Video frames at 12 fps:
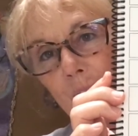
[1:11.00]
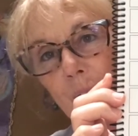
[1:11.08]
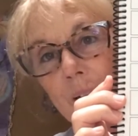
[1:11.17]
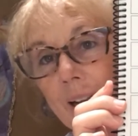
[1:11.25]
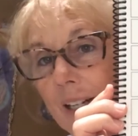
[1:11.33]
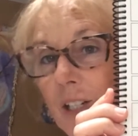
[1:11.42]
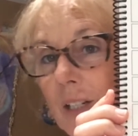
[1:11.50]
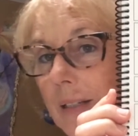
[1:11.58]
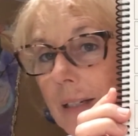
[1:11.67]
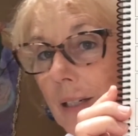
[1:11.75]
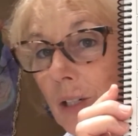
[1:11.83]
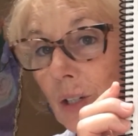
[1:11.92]
you can
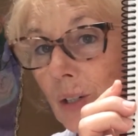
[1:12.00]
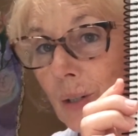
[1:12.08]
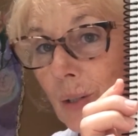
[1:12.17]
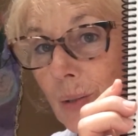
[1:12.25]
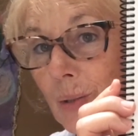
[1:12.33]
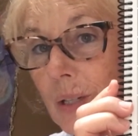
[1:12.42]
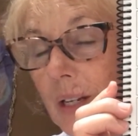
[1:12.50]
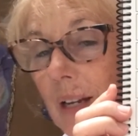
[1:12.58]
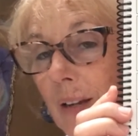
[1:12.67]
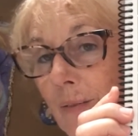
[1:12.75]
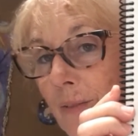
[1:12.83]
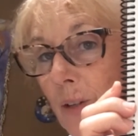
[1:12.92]
actually use
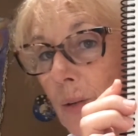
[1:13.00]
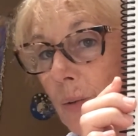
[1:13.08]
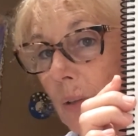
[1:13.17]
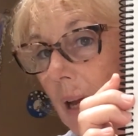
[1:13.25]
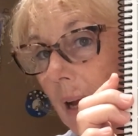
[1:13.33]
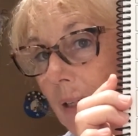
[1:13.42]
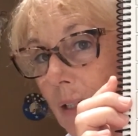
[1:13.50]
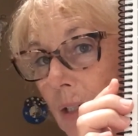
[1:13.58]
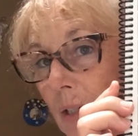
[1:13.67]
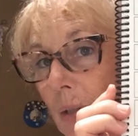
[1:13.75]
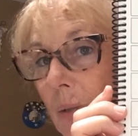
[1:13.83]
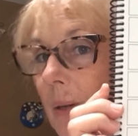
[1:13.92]
if you like
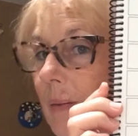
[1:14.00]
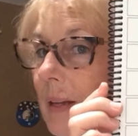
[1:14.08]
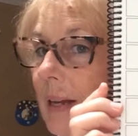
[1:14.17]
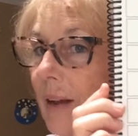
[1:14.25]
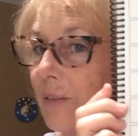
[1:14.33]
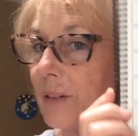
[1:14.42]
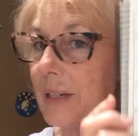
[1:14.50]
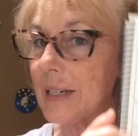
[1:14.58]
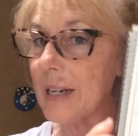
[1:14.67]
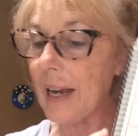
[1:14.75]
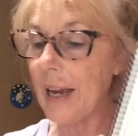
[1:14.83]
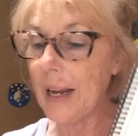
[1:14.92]
to. And then every
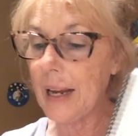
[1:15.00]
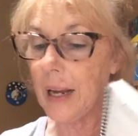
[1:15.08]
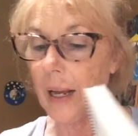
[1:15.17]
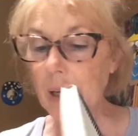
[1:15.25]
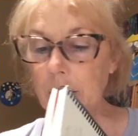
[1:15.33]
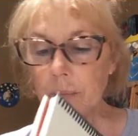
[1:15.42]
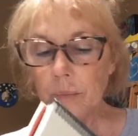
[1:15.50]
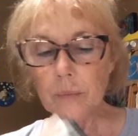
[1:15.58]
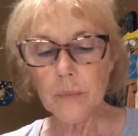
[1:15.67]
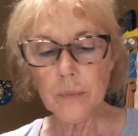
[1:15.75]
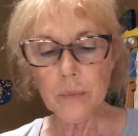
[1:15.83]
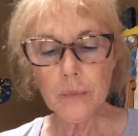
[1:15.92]
day
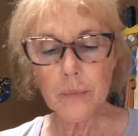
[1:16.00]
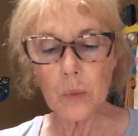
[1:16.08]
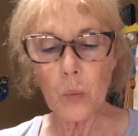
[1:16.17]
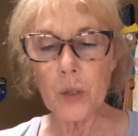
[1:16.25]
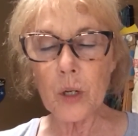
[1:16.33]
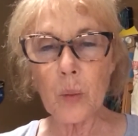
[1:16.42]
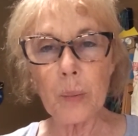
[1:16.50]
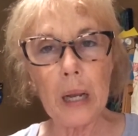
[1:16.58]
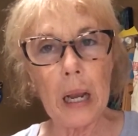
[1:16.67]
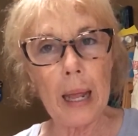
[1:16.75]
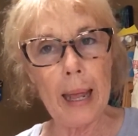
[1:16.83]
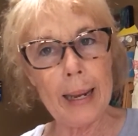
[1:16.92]
when you're
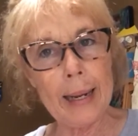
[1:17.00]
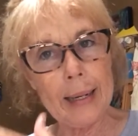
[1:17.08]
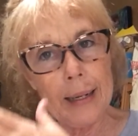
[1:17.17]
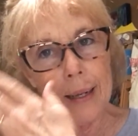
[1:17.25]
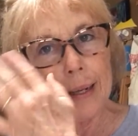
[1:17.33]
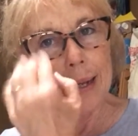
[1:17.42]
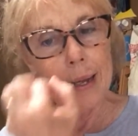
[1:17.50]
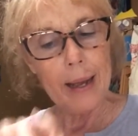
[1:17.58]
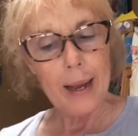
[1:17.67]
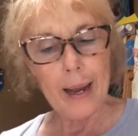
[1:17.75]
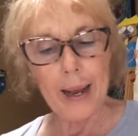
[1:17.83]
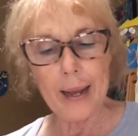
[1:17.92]
planning
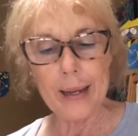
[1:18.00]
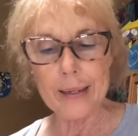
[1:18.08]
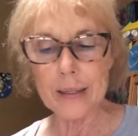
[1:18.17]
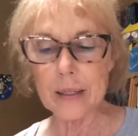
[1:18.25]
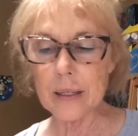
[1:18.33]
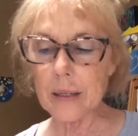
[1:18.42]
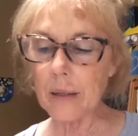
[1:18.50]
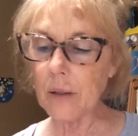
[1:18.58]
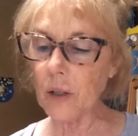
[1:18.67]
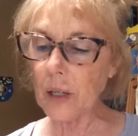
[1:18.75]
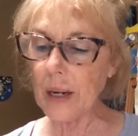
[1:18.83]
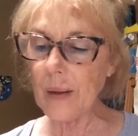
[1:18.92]
and
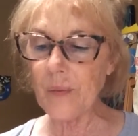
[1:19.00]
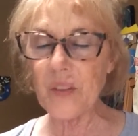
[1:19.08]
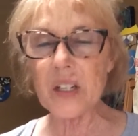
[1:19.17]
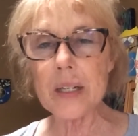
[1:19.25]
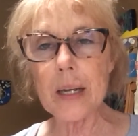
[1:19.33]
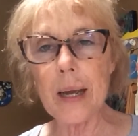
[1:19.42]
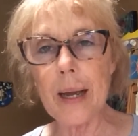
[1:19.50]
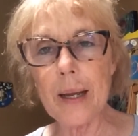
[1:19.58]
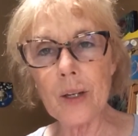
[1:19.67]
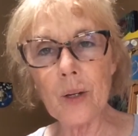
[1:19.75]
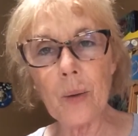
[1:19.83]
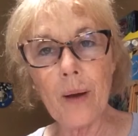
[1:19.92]
looking up the day,
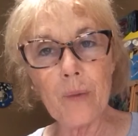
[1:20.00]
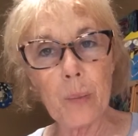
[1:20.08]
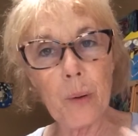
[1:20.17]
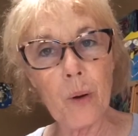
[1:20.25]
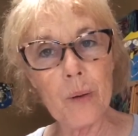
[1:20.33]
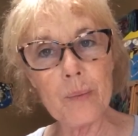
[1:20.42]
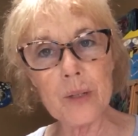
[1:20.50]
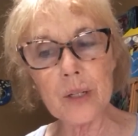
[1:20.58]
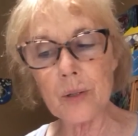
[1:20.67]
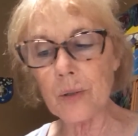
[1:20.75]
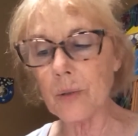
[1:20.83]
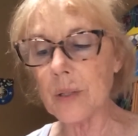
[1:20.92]
you have a poem
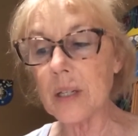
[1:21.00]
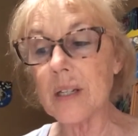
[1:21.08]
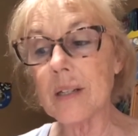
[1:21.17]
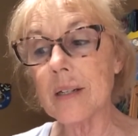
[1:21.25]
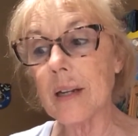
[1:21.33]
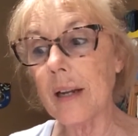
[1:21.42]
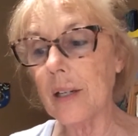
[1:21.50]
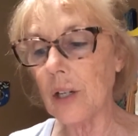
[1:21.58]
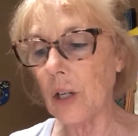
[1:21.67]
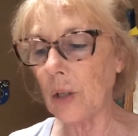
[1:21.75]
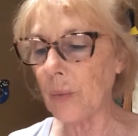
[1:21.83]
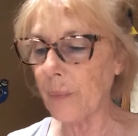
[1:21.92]
to sustain
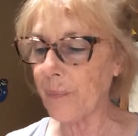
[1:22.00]
you.